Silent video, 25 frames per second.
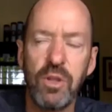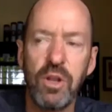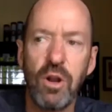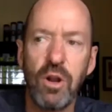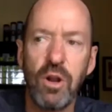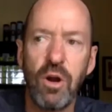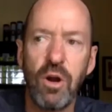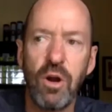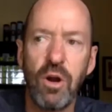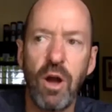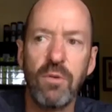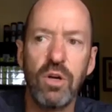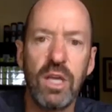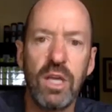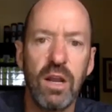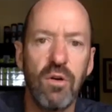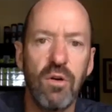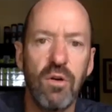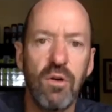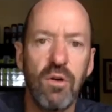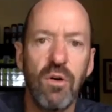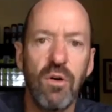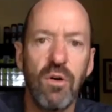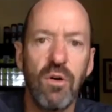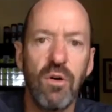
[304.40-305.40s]
you know, I'm
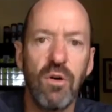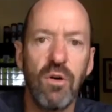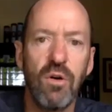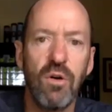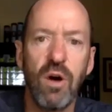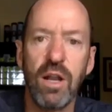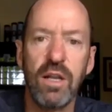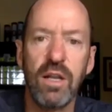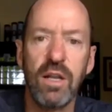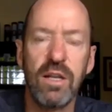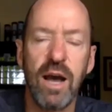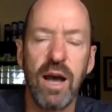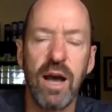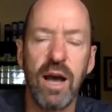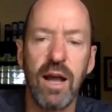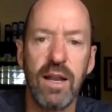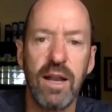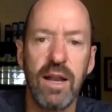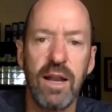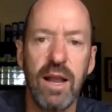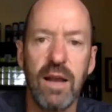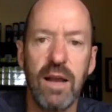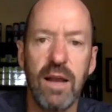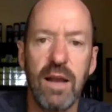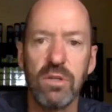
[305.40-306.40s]
looking at a lot of data
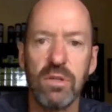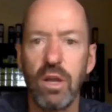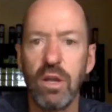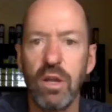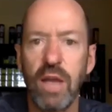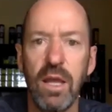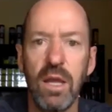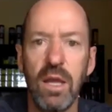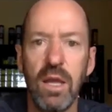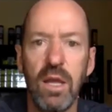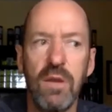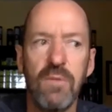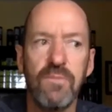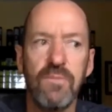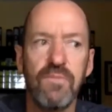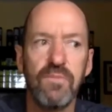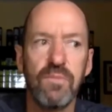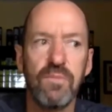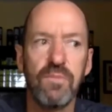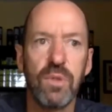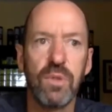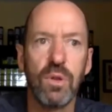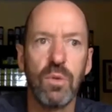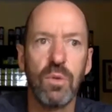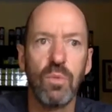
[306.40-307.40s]
now. So okay,
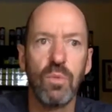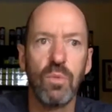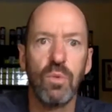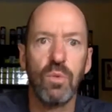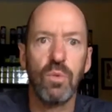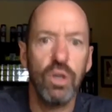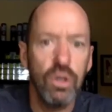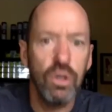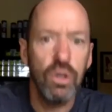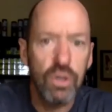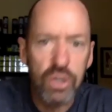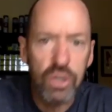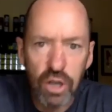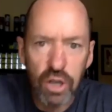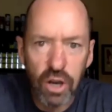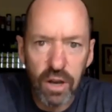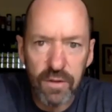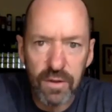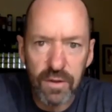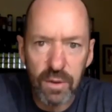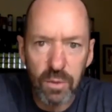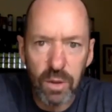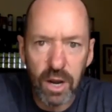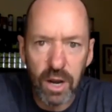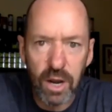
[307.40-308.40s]
were you
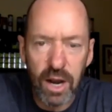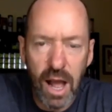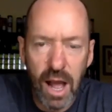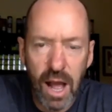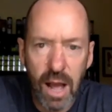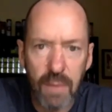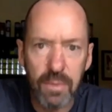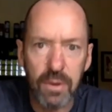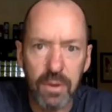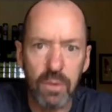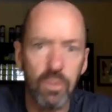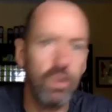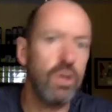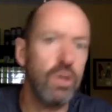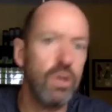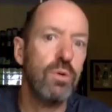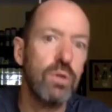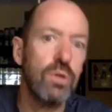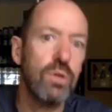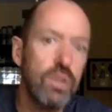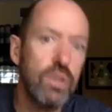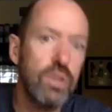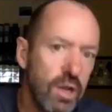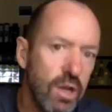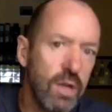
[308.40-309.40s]
serving when it happened? Were you
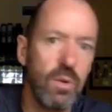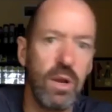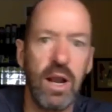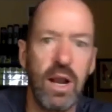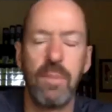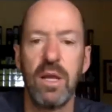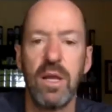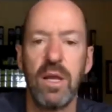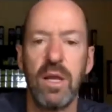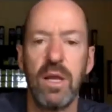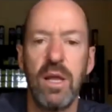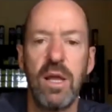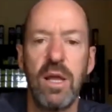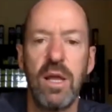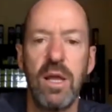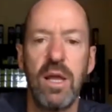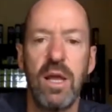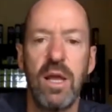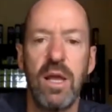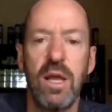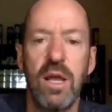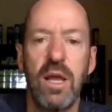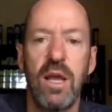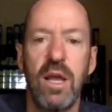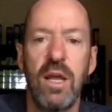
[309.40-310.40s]
returning when it
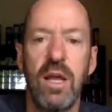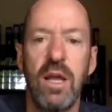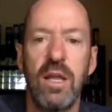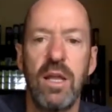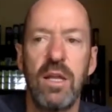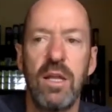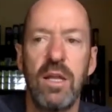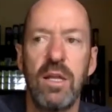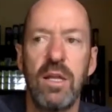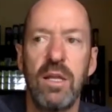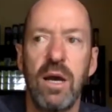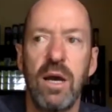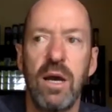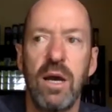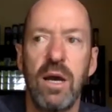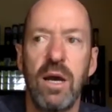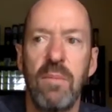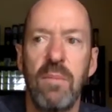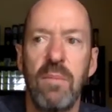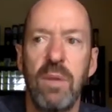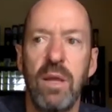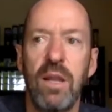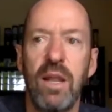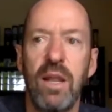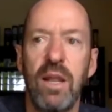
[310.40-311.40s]
happened? And
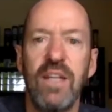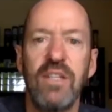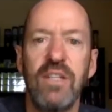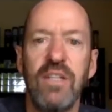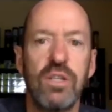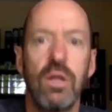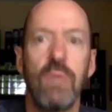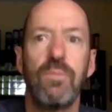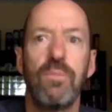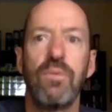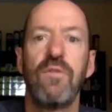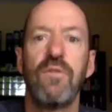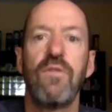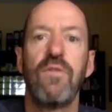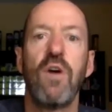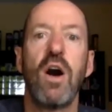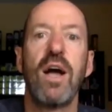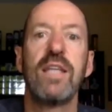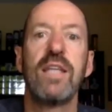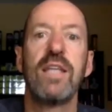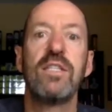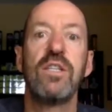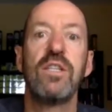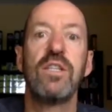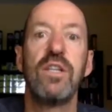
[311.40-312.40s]
um, and it just
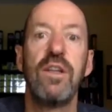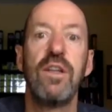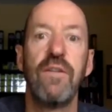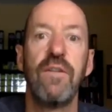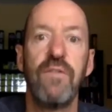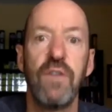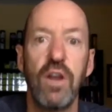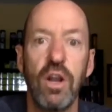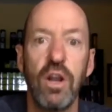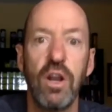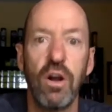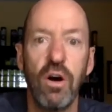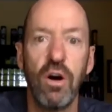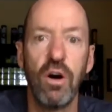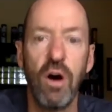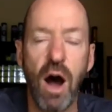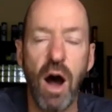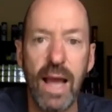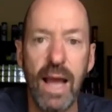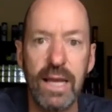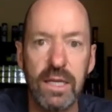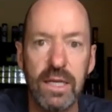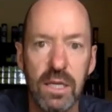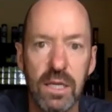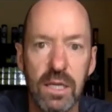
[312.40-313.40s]
provides a different
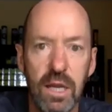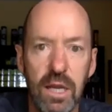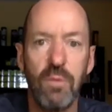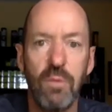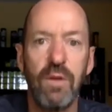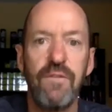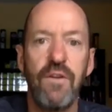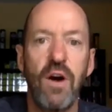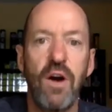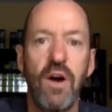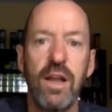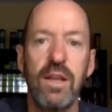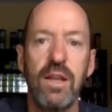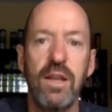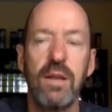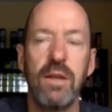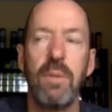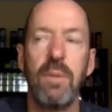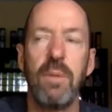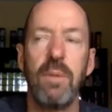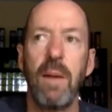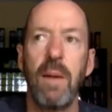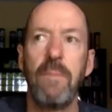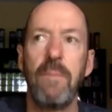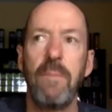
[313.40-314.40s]
light, and we
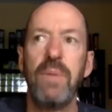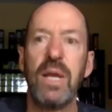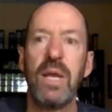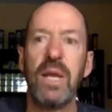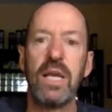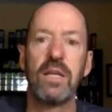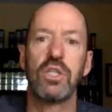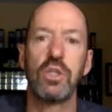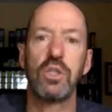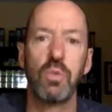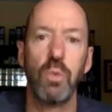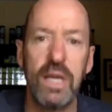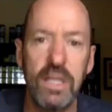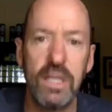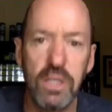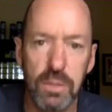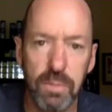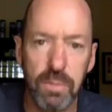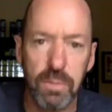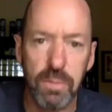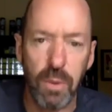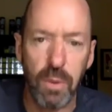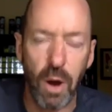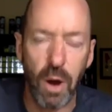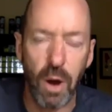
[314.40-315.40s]
find a, a bigger
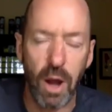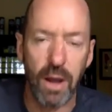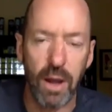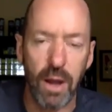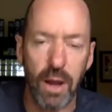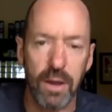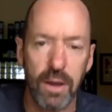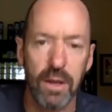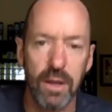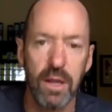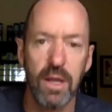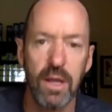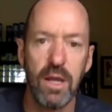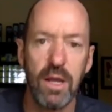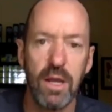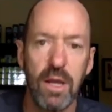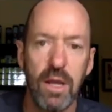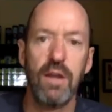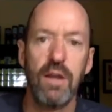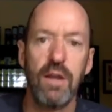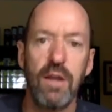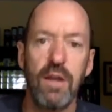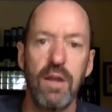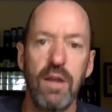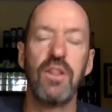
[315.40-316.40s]
sweet spot
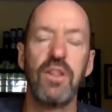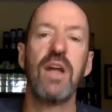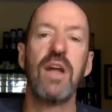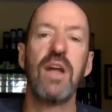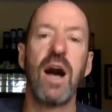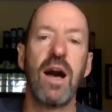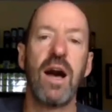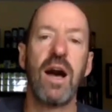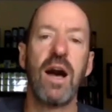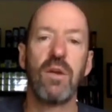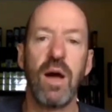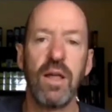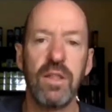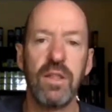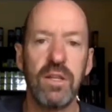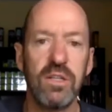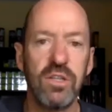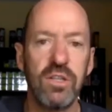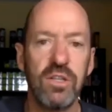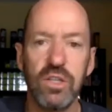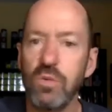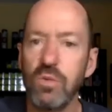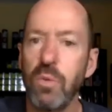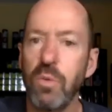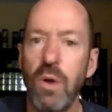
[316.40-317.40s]
for the data rather
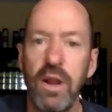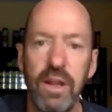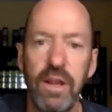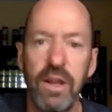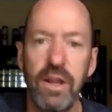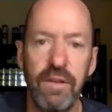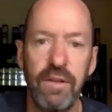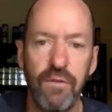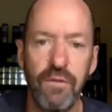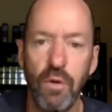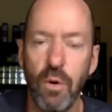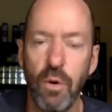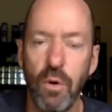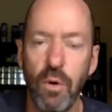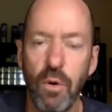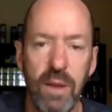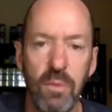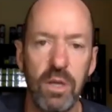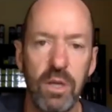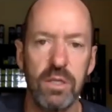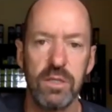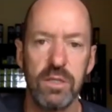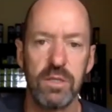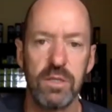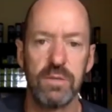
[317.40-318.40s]
than just 24 hour
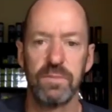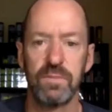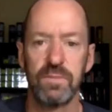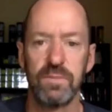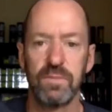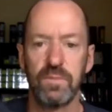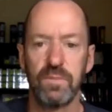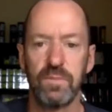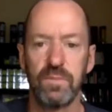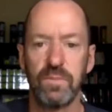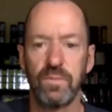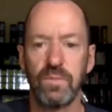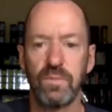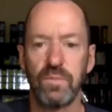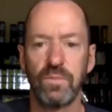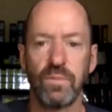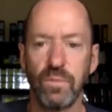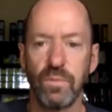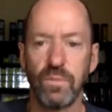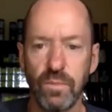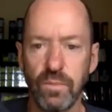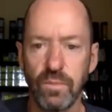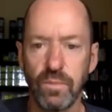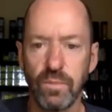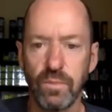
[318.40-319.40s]
winners.
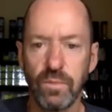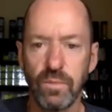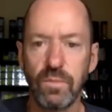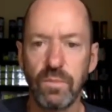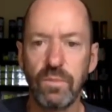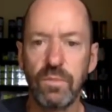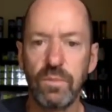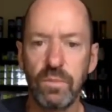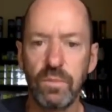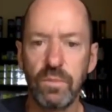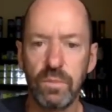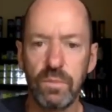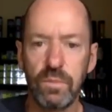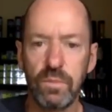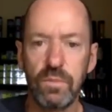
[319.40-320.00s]
Yeah,